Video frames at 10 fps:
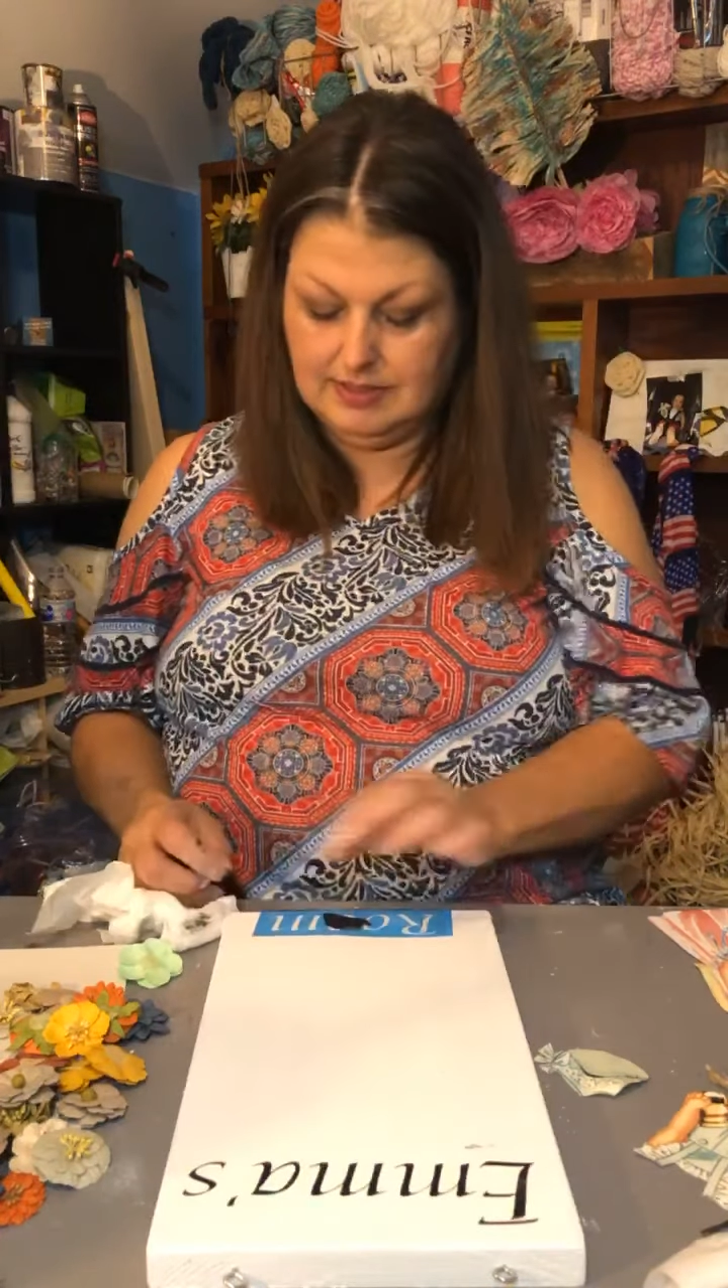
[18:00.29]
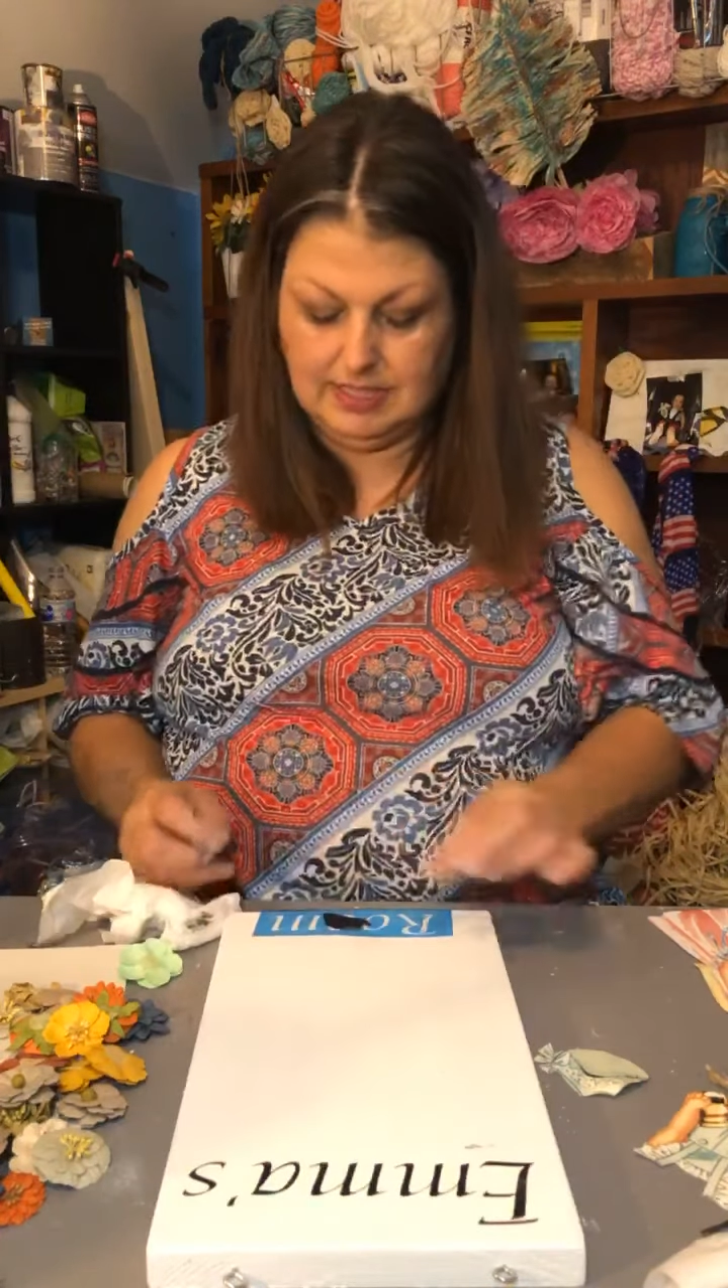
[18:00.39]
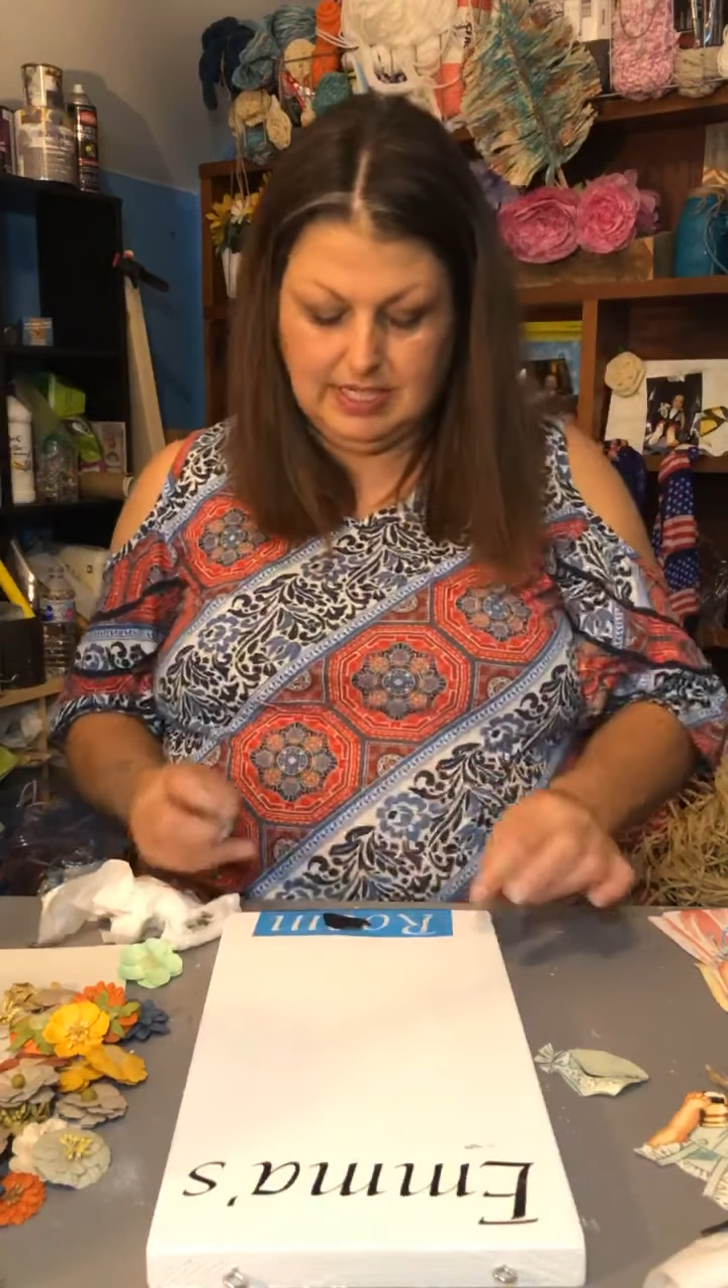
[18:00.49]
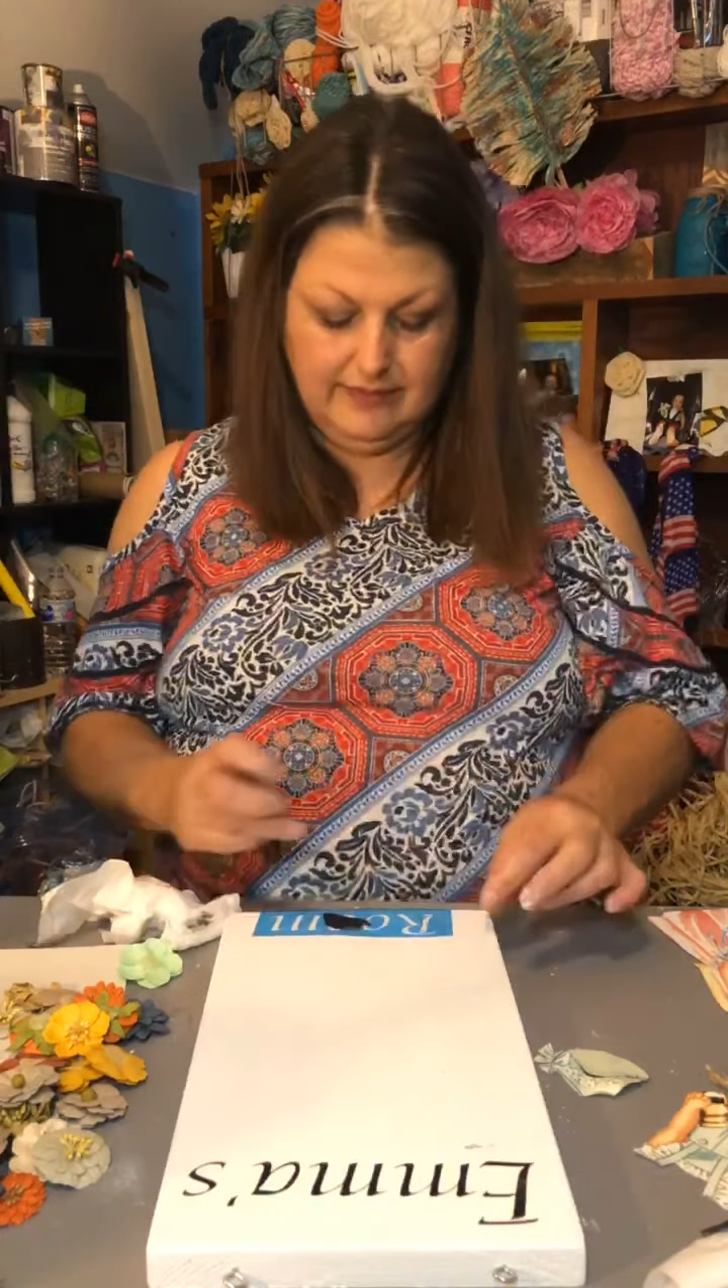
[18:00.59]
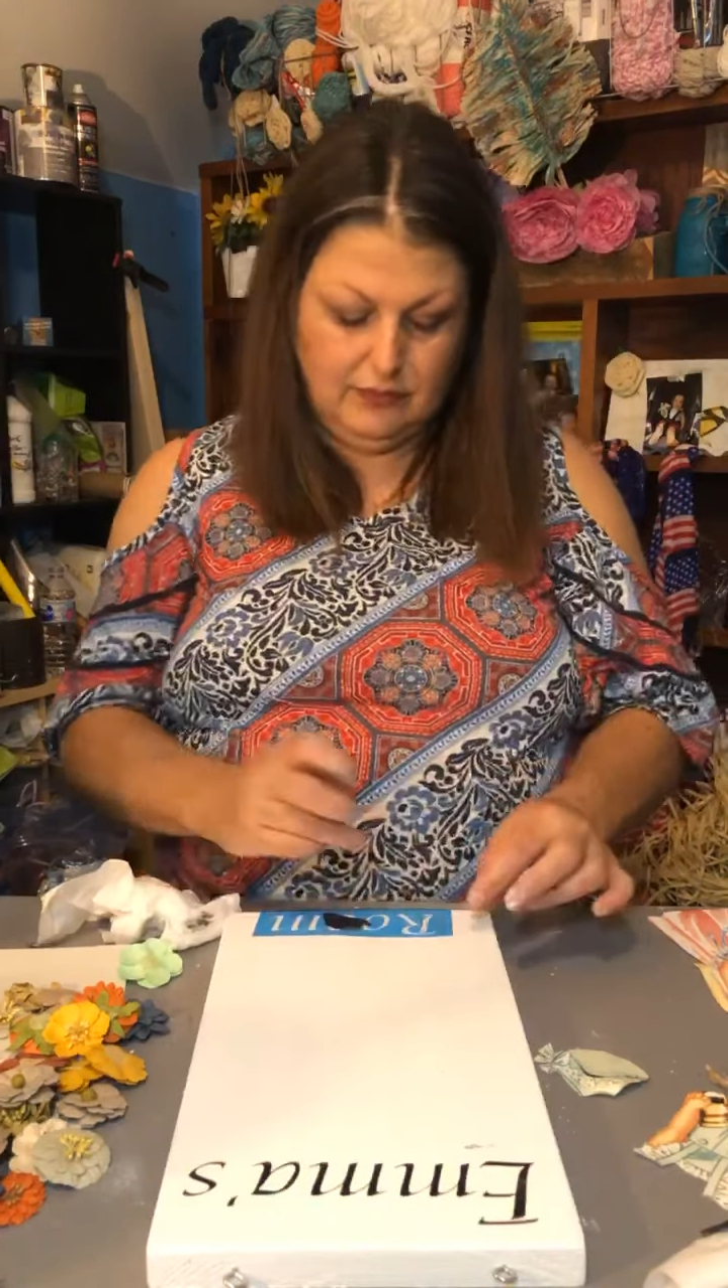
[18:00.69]

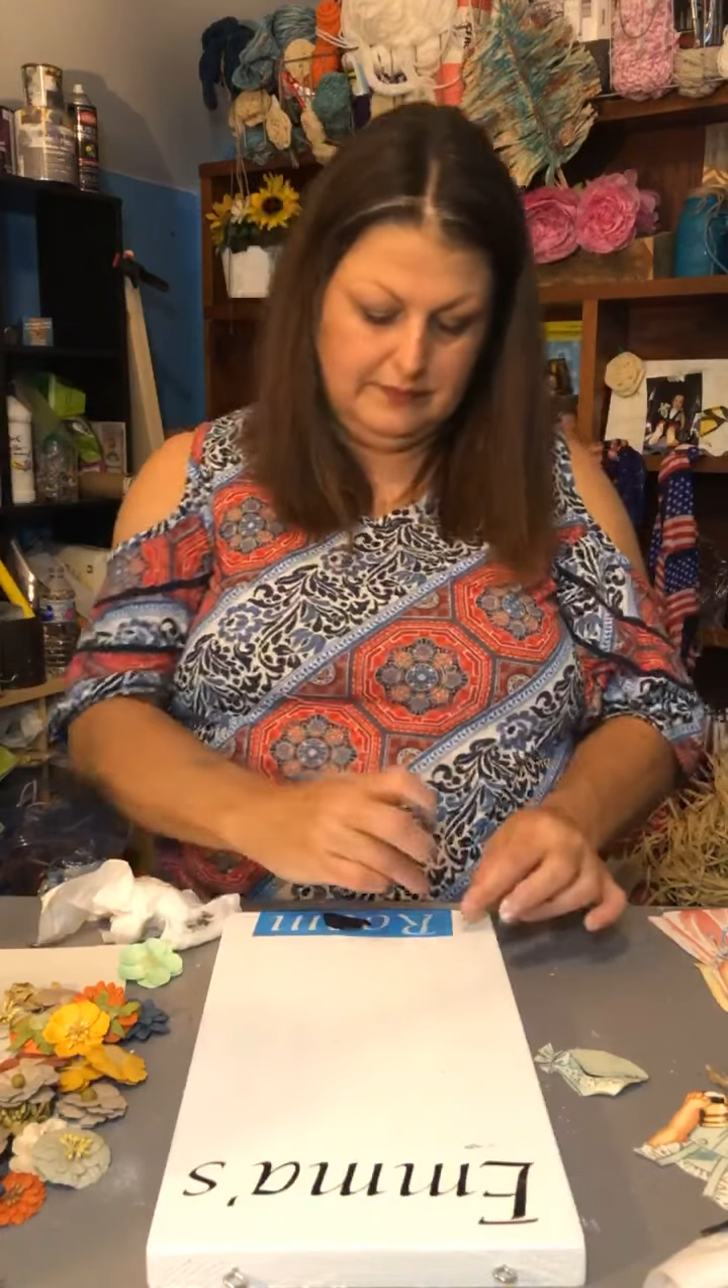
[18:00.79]
cover.